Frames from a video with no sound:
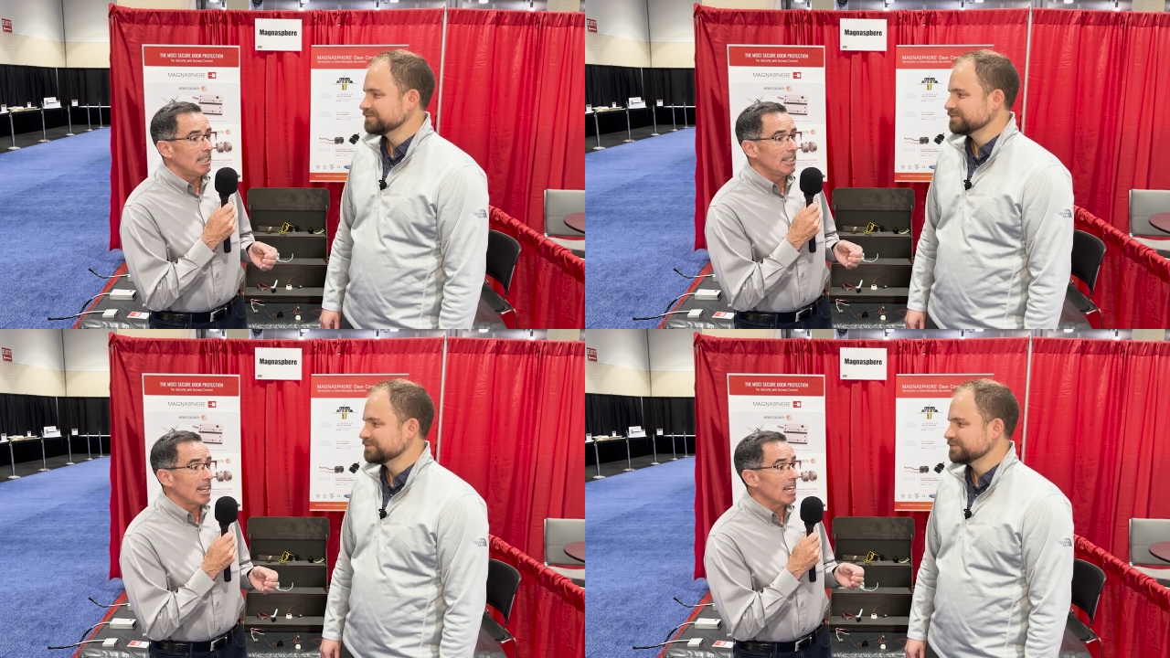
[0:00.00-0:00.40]

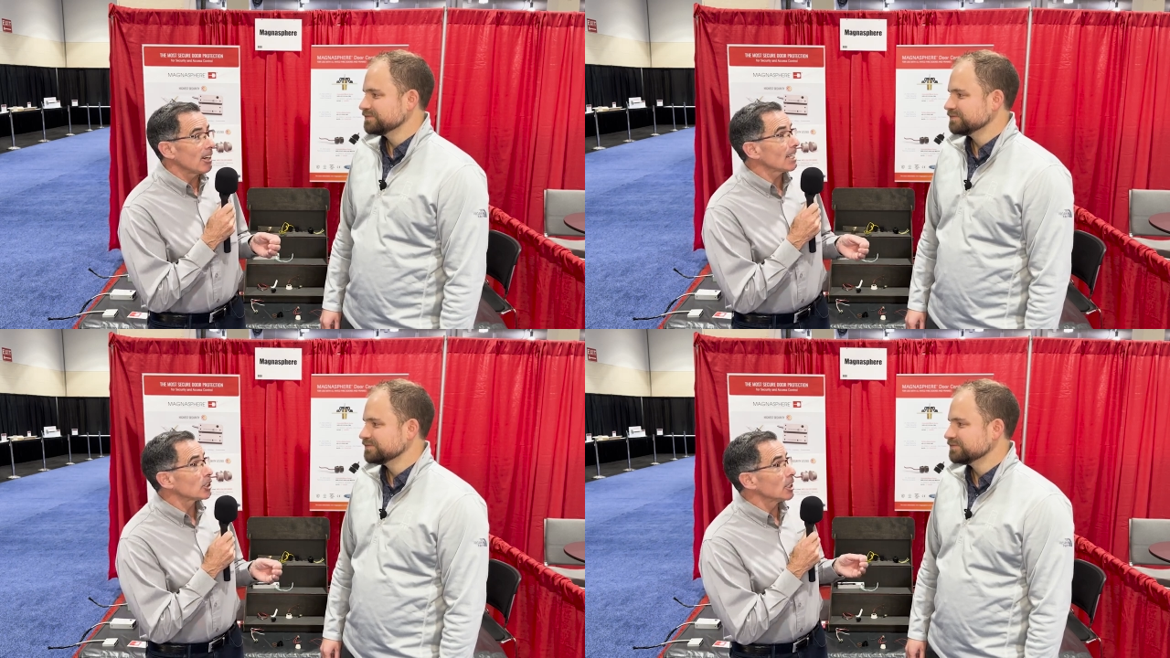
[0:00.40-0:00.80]
Speaker 1: and they are
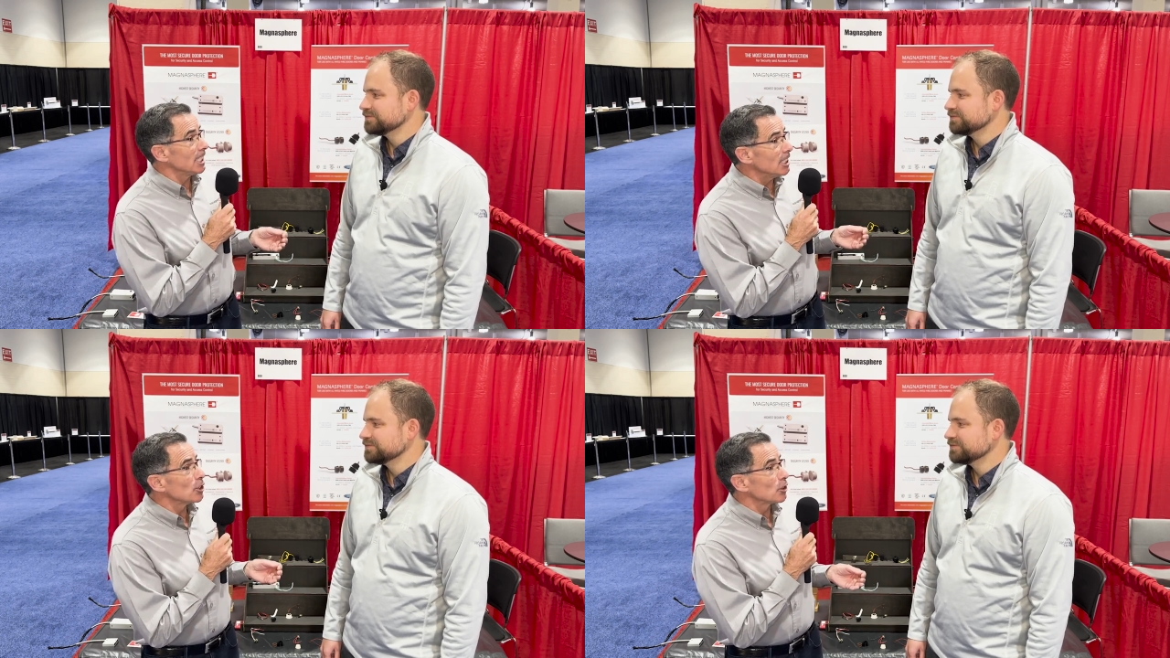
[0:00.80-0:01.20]

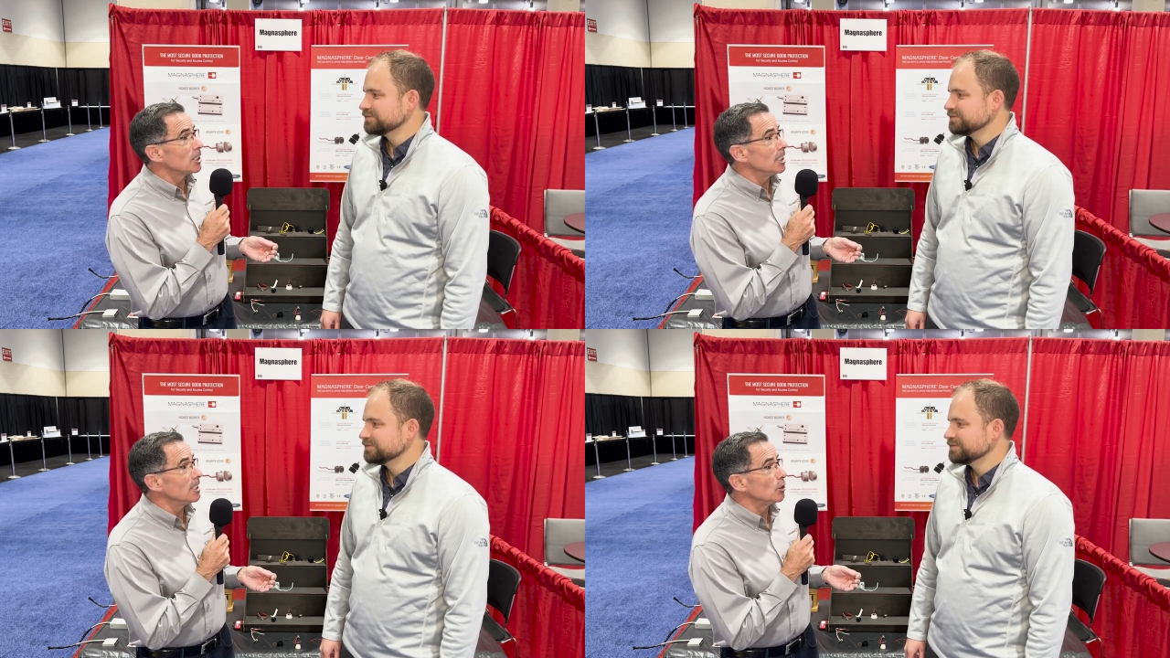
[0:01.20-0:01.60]
actually
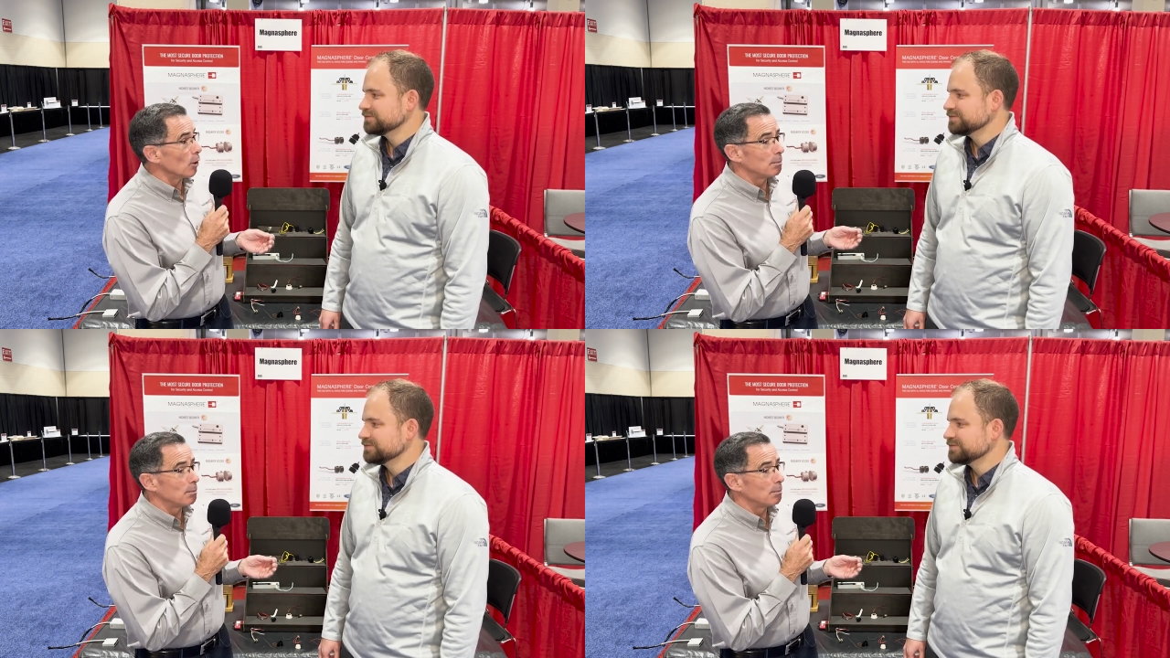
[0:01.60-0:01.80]
interested in door